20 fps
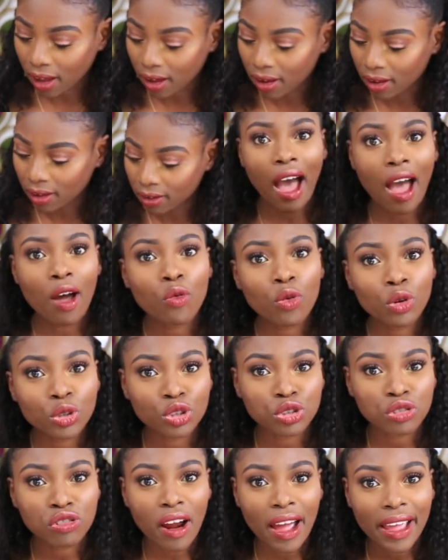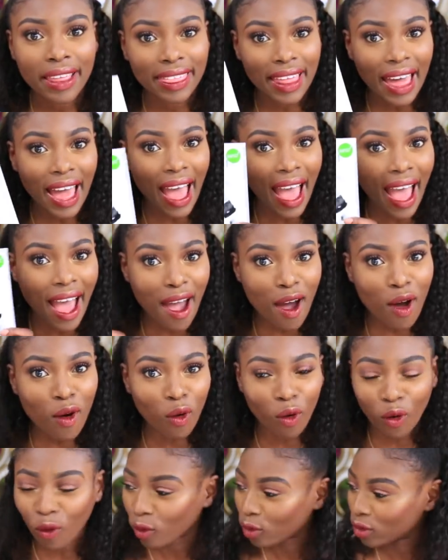I will try that
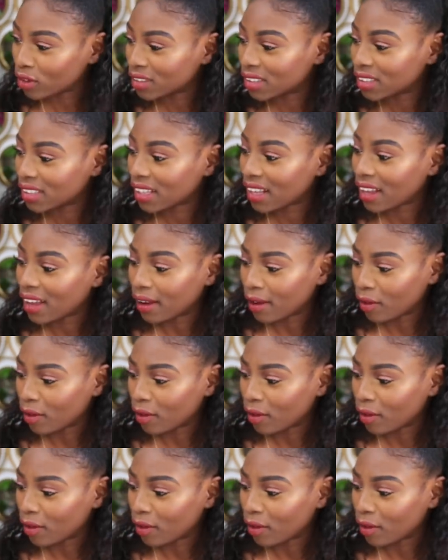out.